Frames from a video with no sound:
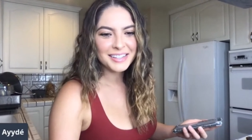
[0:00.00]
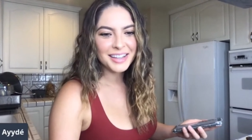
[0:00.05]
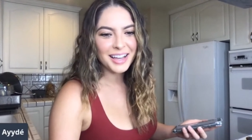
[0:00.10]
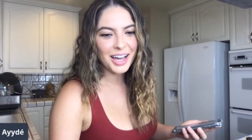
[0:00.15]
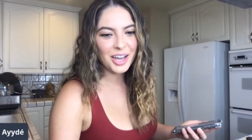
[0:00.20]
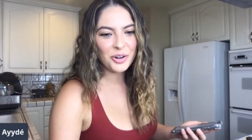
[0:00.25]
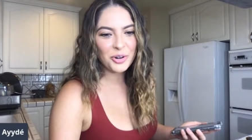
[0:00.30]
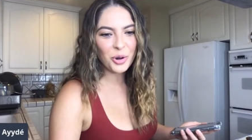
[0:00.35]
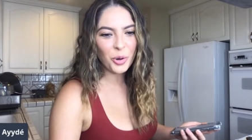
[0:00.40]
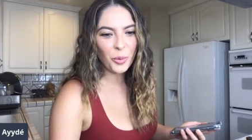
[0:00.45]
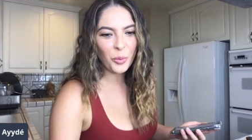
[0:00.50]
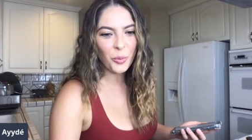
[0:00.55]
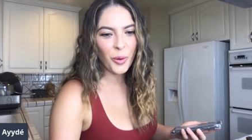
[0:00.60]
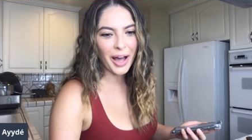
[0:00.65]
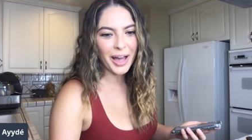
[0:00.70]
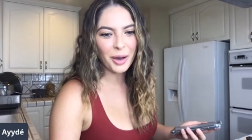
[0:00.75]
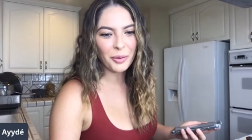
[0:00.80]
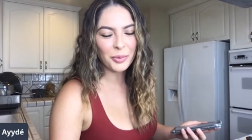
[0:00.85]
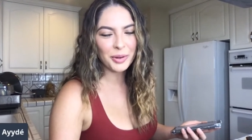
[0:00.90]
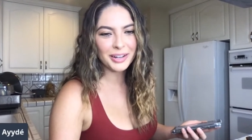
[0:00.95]
I don't know why
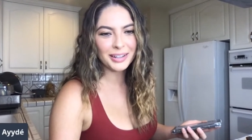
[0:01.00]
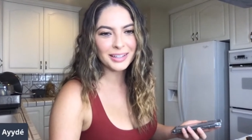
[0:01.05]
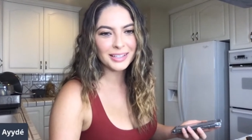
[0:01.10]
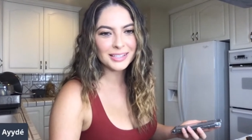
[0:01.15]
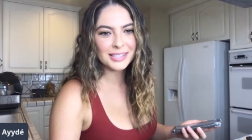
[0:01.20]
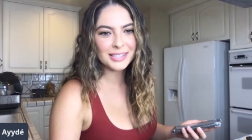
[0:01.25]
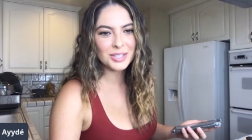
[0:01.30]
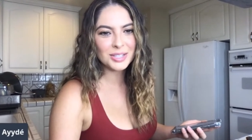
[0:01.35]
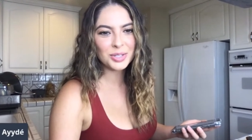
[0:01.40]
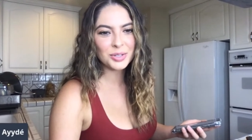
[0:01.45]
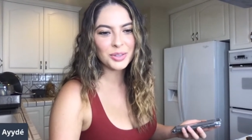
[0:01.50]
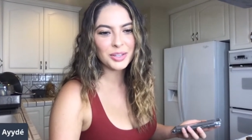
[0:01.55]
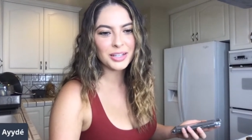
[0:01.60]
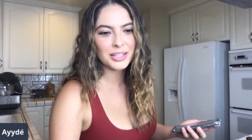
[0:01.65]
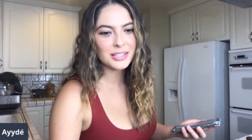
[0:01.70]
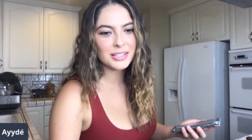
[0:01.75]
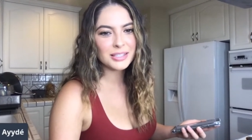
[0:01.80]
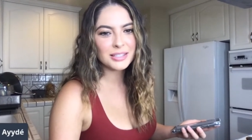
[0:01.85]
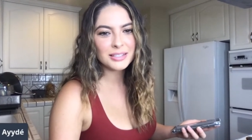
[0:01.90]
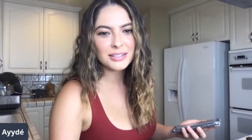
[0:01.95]
I want to listen to
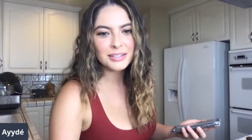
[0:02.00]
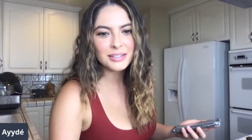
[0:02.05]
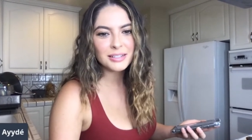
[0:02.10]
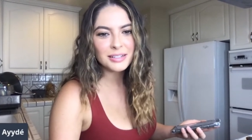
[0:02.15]
this.